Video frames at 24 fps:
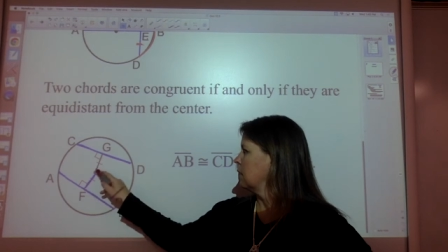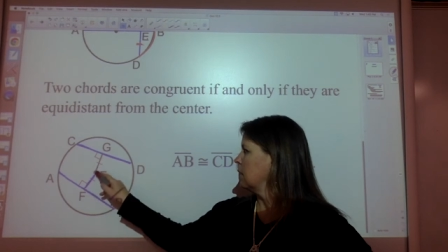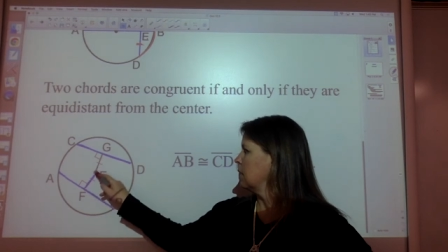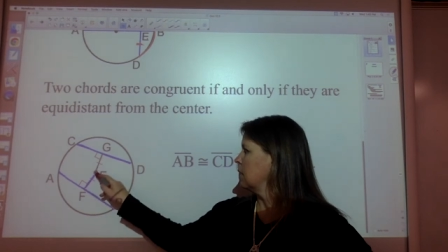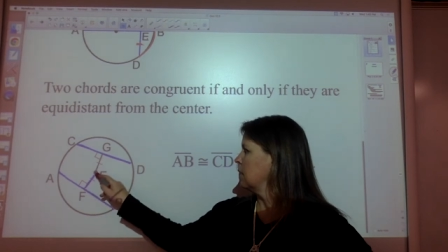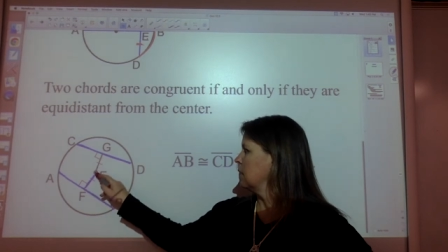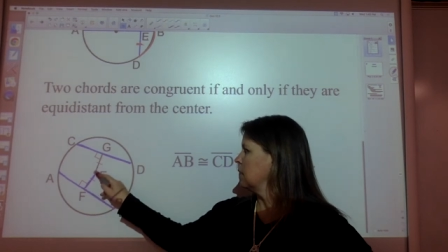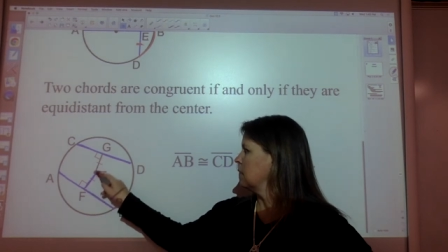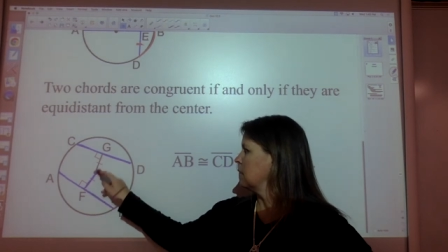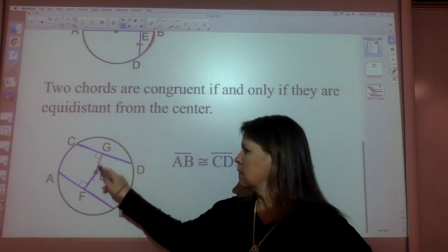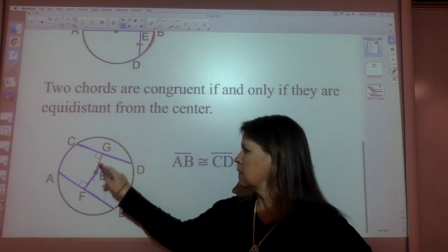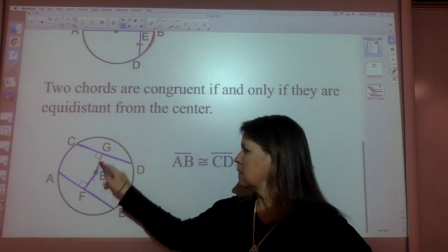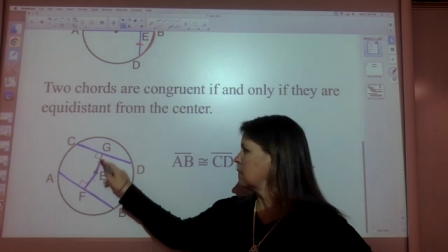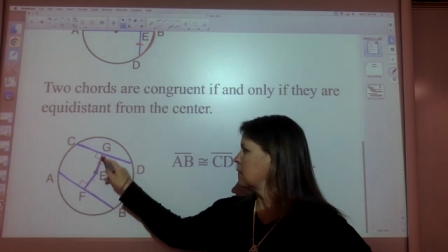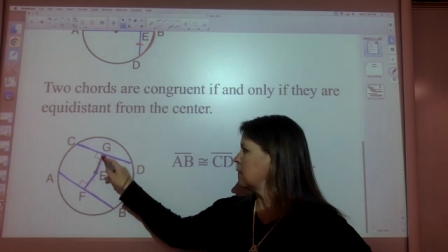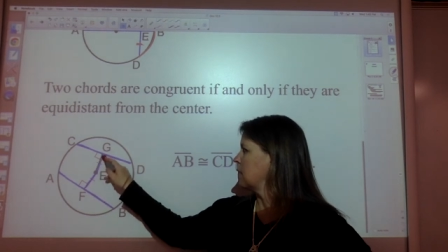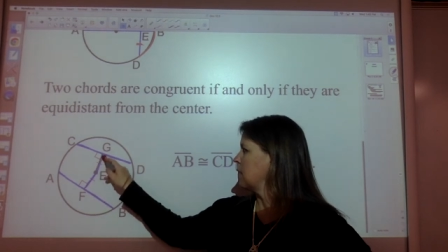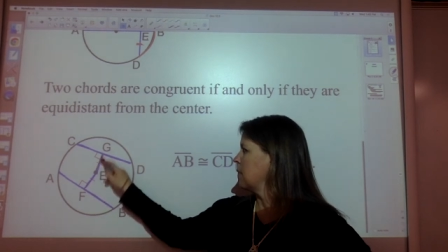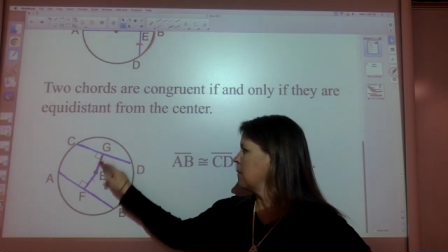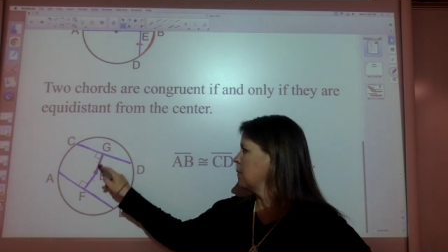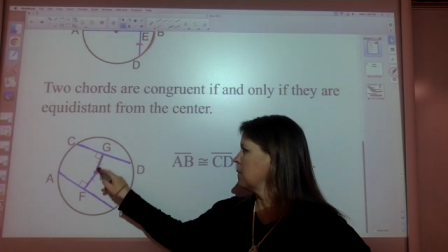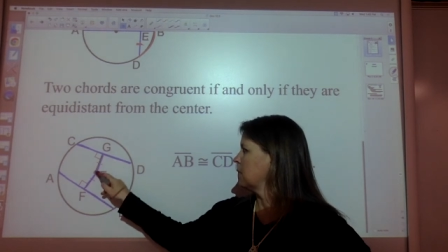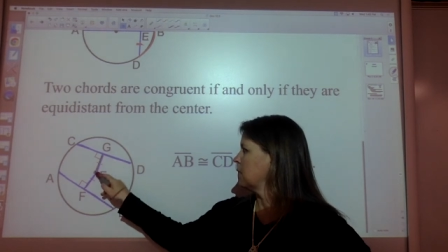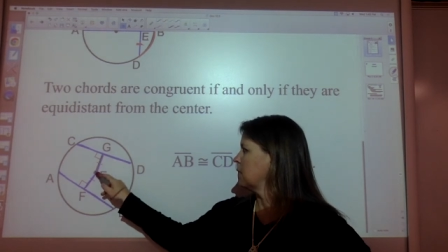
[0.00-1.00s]
is the
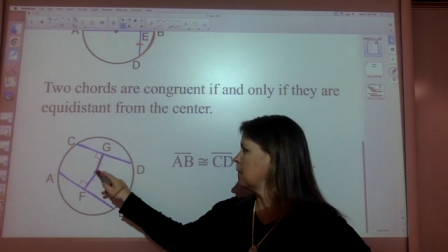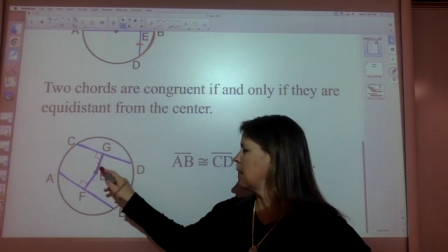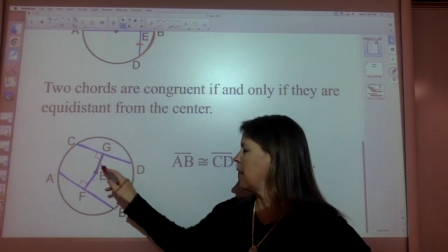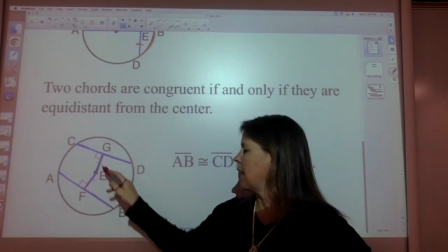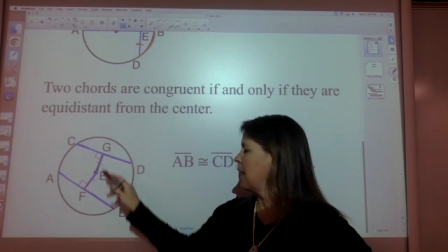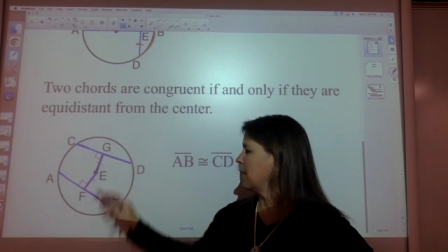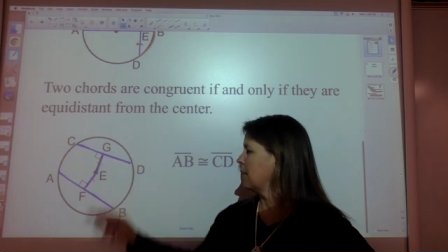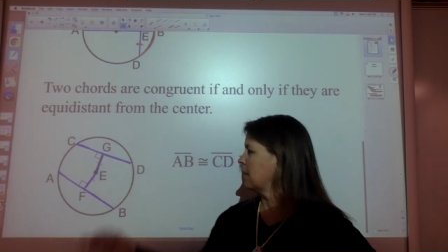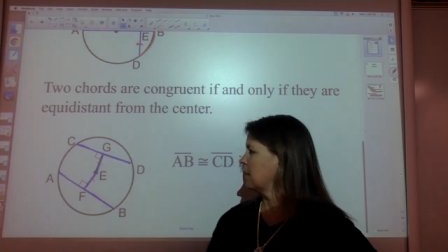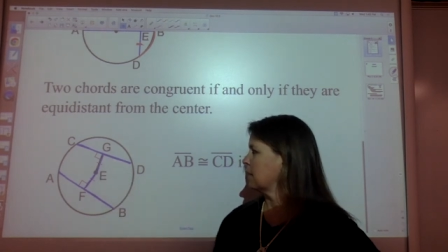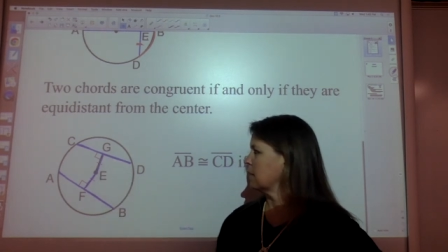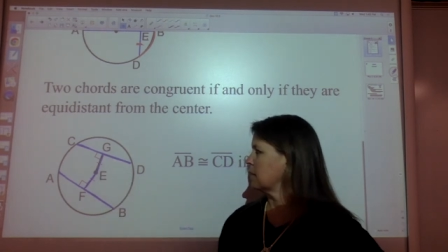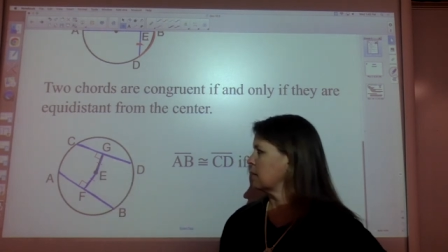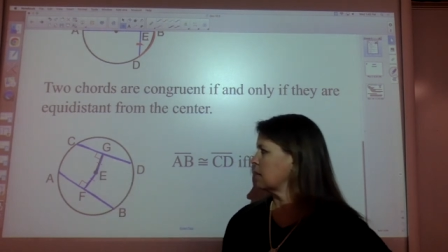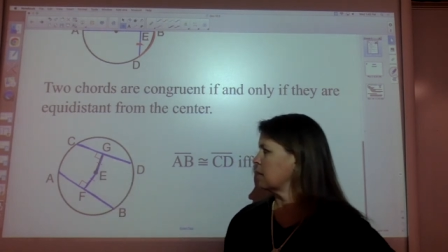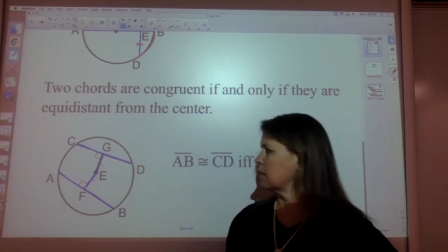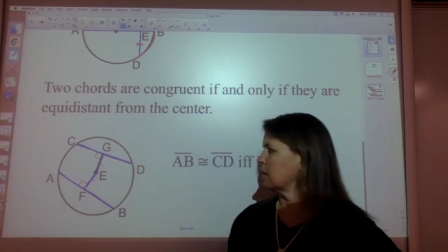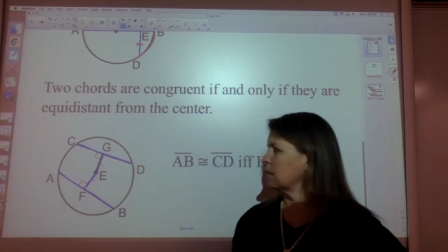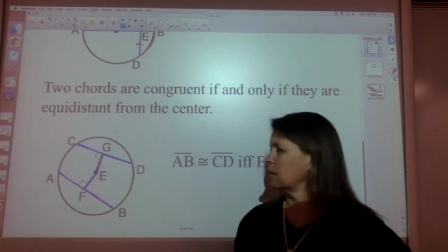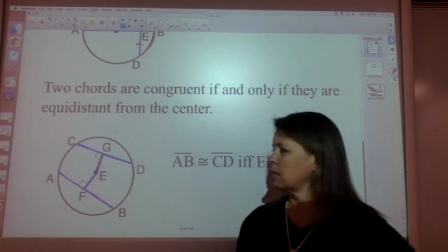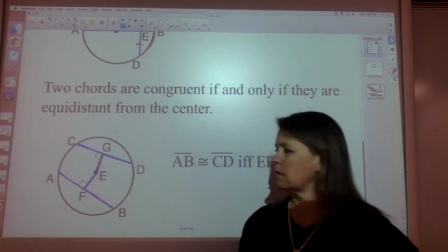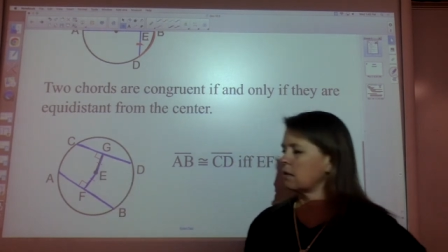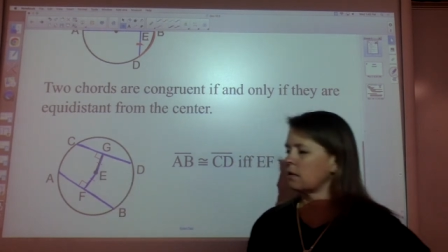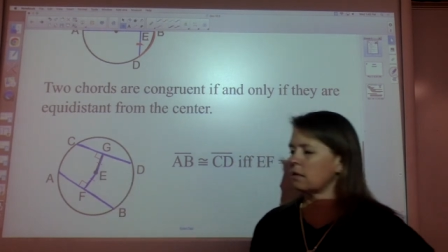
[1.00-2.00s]
same as that
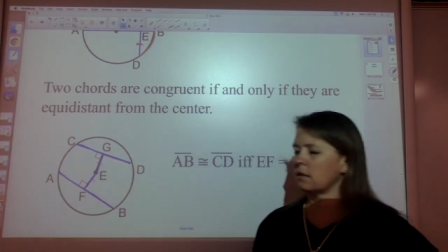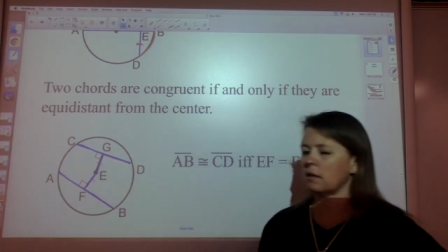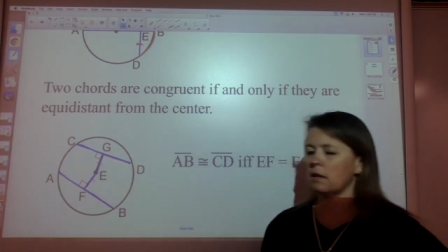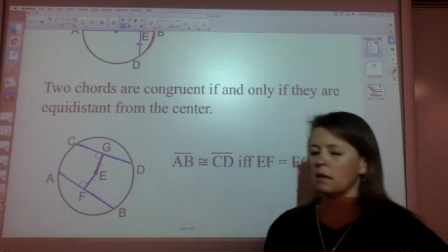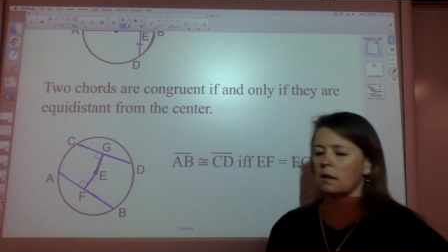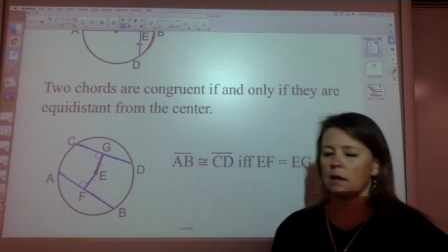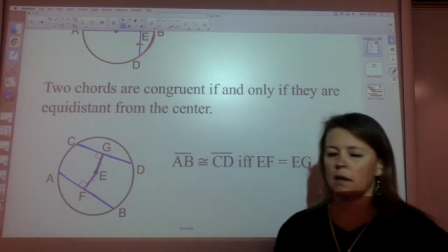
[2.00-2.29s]
distance,